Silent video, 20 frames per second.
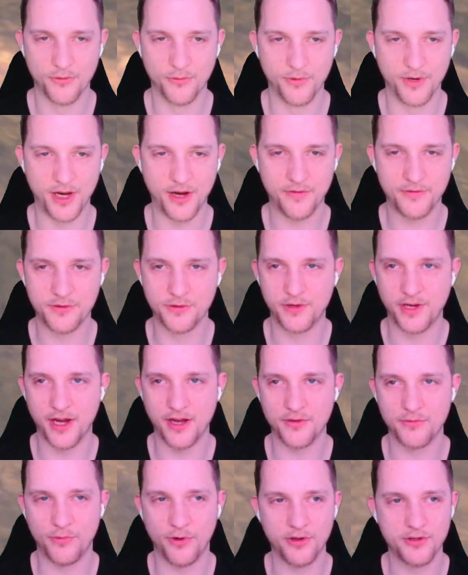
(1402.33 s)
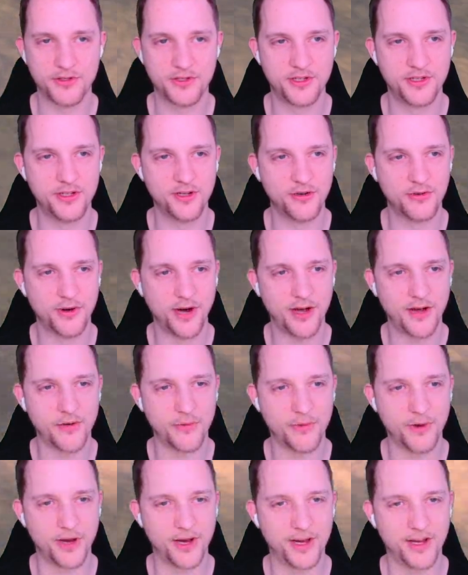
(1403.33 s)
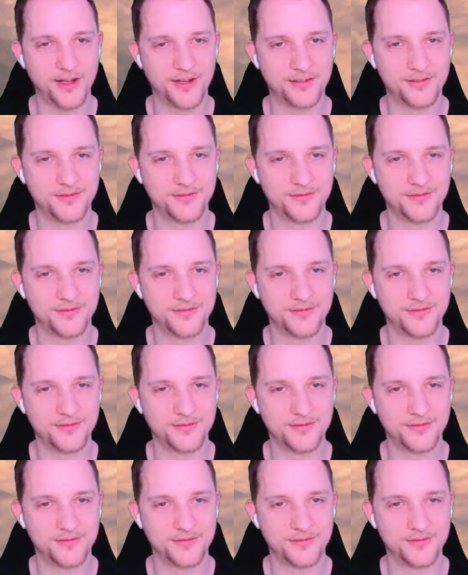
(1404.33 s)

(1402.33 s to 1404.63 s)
We have to get one tear right away.